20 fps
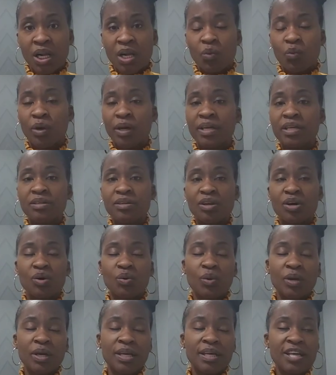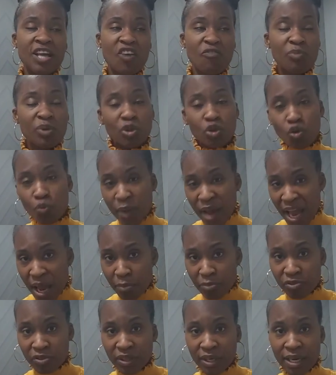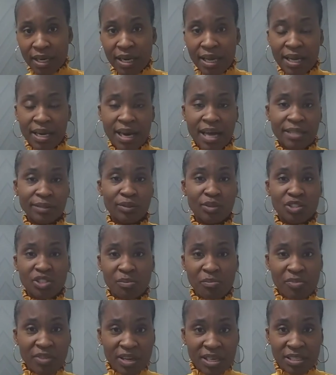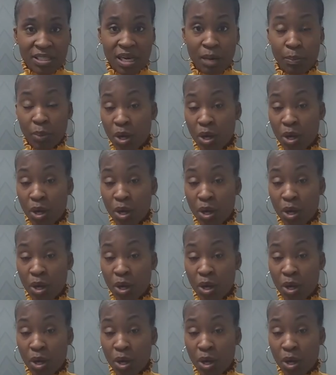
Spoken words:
Well, and he gave me a little pamphlet, and I looked some things up,